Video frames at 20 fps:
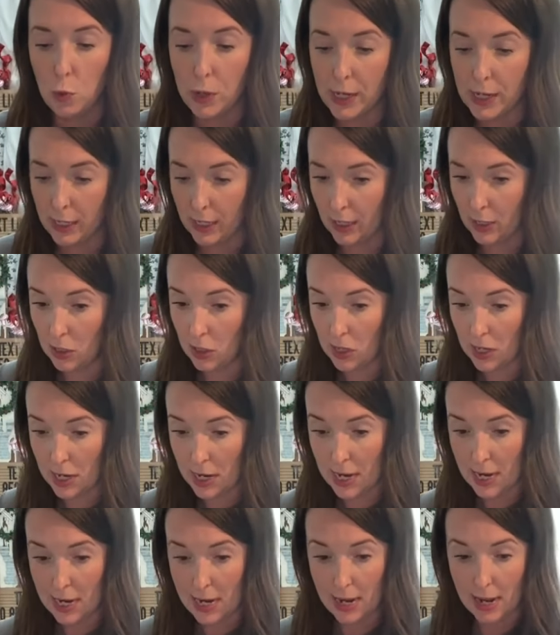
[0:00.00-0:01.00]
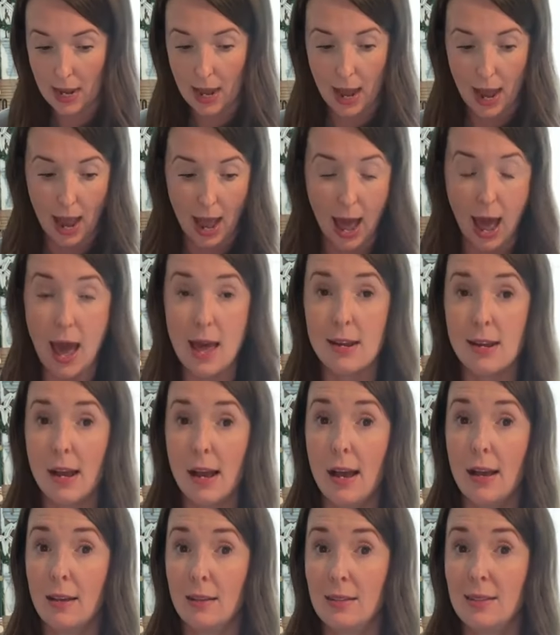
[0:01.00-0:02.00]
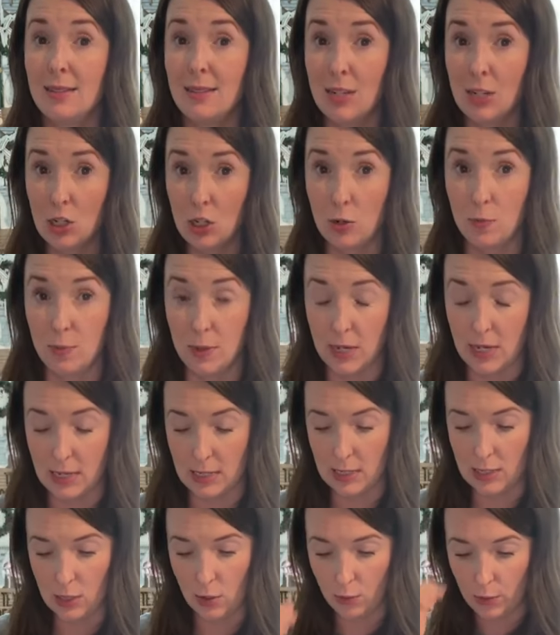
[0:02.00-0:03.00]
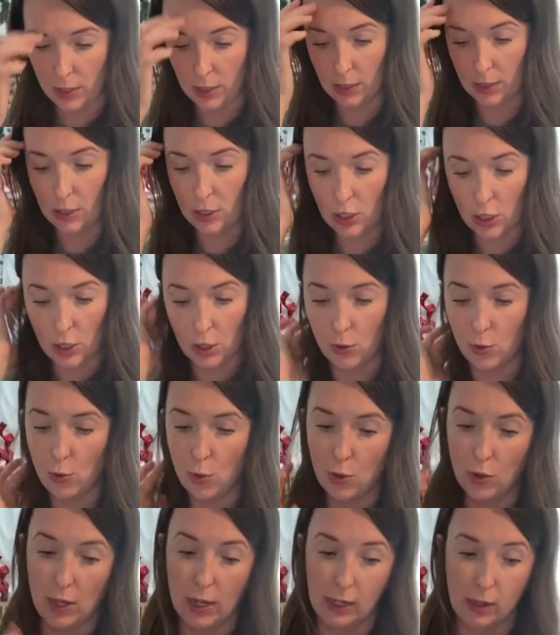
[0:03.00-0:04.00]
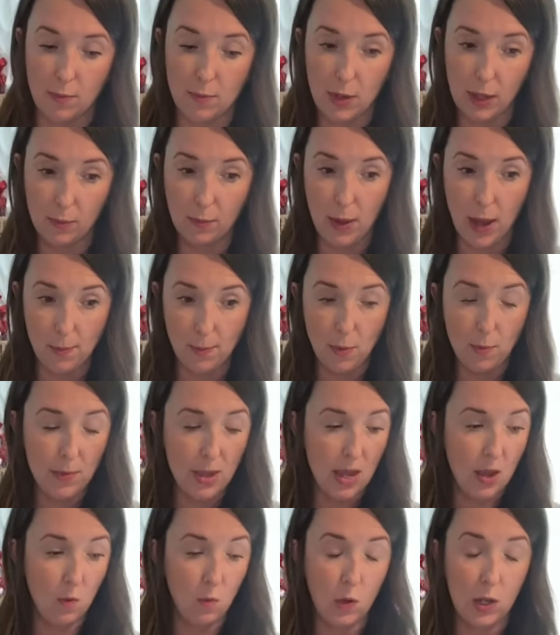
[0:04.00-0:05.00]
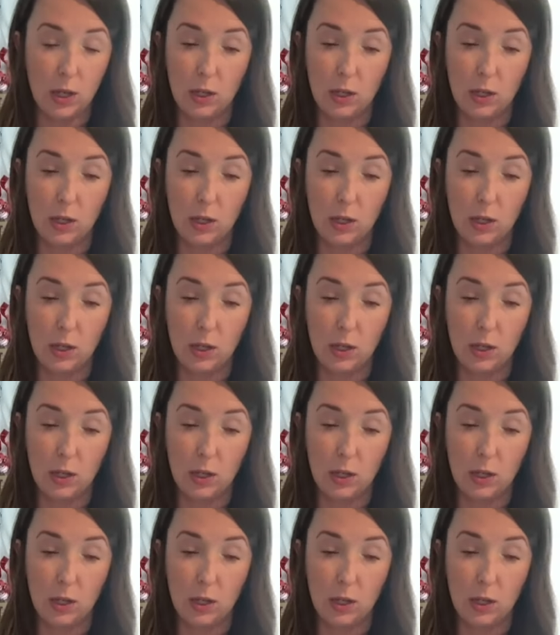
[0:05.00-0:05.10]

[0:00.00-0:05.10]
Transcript: We could add a centerpiece, so we could do like a big peppermint.